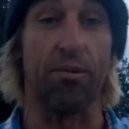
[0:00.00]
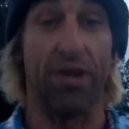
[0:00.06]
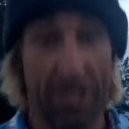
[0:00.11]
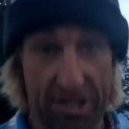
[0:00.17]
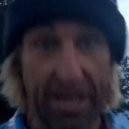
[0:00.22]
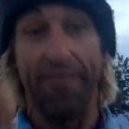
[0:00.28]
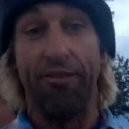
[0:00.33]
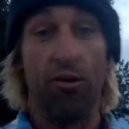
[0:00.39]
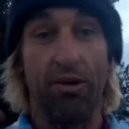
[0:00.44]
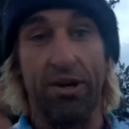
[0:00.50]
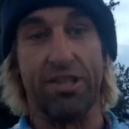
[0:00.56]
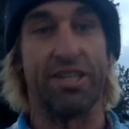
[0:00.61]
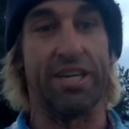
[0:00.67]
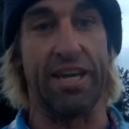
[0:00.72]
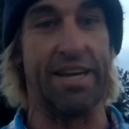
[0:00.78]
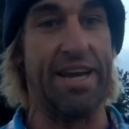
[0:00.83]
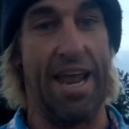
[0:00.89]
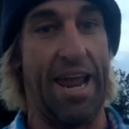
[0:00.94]
because everyone's
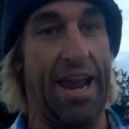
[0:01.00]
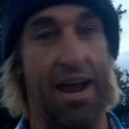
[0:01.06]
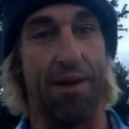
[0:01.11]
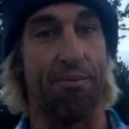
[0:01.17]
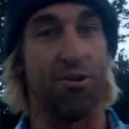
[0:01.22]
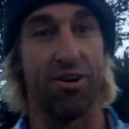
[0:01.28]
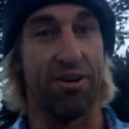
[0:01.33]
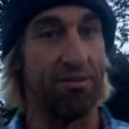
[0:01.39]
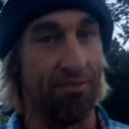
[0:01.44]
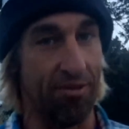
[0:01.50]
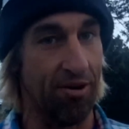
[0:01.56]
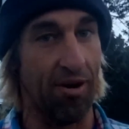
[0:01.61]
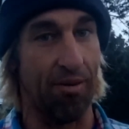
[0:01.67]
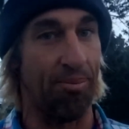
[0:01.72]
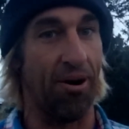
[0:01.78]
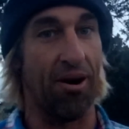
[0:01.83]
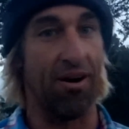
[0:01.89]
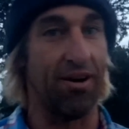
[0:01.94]
getting hammered and we're all
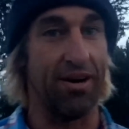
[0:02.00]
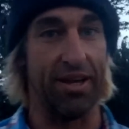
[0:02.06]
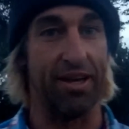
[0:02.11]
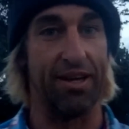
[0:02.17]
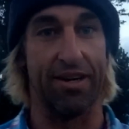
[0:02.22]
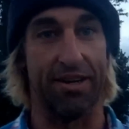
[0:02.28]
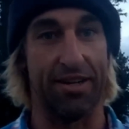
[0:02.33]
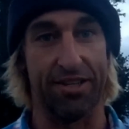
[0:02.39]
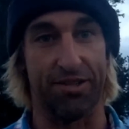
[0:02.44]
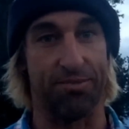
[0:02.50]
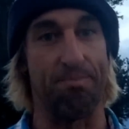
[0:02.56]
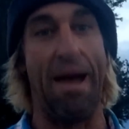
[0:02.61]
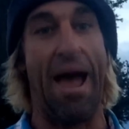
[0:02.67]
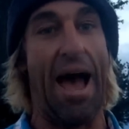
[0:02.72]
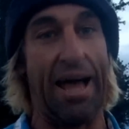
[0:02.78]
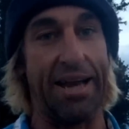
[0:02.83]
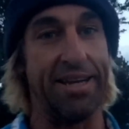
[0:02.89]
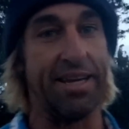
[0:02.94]
partying and it's
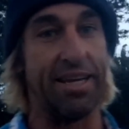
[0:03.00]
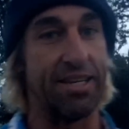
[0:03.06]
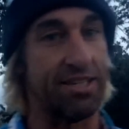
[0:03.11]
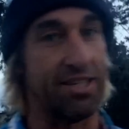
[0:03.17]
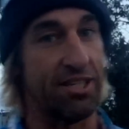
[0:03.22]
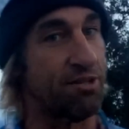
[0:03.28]
madness.